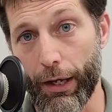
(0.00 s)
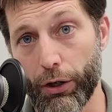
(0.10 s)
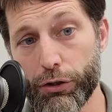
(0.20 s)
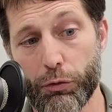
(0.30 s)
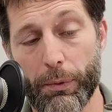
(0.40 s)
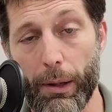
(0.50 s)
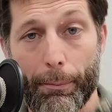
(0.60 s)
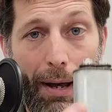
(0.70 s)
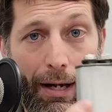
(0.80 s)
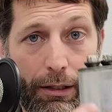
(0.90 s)
it could just be a
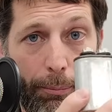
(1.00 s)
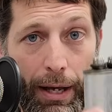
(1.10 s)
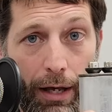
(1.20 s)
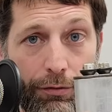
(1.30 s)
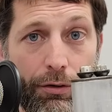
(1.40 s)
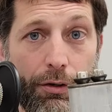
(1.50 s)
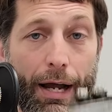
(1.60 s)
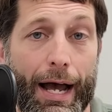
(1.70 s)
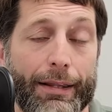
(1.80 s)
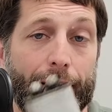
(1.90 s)
bad capacitor
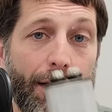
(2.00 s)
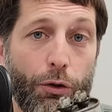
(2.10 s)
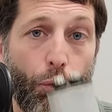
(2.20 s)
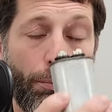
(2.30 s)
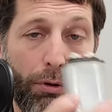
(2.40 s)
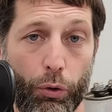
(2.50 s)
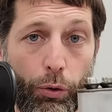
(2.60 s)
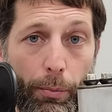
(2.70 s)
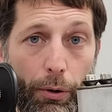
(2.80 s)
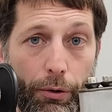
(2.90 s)
at the indoor
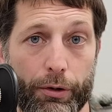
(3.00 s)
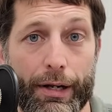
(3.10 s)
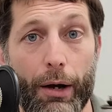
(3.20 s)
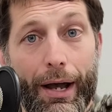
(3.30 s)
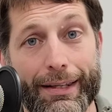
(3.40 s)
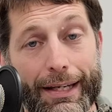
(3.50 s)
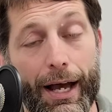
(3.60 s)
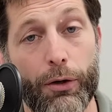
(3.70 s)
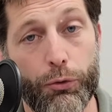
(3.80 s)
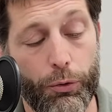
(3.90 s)
blower motor. Now at the
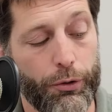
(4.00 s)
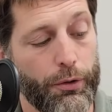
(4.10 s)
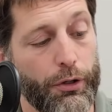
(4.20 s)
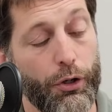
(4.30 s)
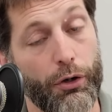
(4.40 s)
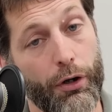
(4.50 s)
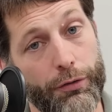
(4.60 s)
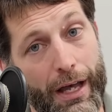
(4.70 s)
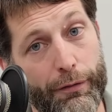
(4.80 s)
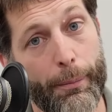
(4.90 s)
outdoor unit, you could
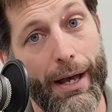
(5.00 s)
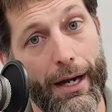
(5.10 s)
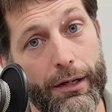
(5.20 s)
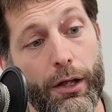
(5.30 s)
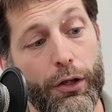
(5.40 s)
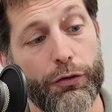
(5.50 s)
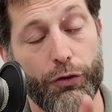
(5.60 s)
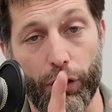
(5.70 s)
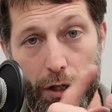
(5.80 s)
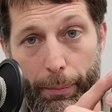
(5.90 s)
also have a bad
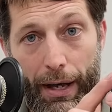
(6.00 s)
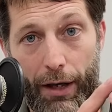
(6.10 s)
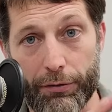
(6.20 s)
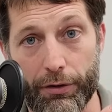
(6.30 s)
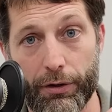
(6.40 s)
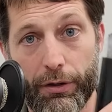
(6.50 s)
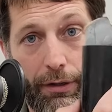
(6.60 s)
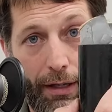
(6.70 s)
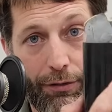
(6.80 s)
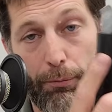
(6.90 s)
start capacitor,
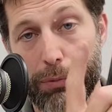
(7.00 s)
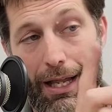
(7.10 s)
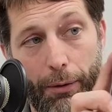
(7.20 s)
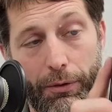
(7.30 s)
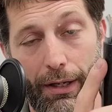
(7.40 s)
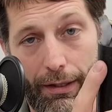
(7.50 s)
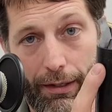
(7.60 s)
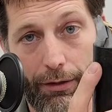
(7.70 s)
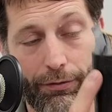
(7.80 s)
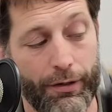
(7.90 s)
that's a black one like
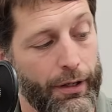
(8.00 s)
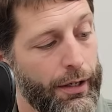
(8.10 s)
this.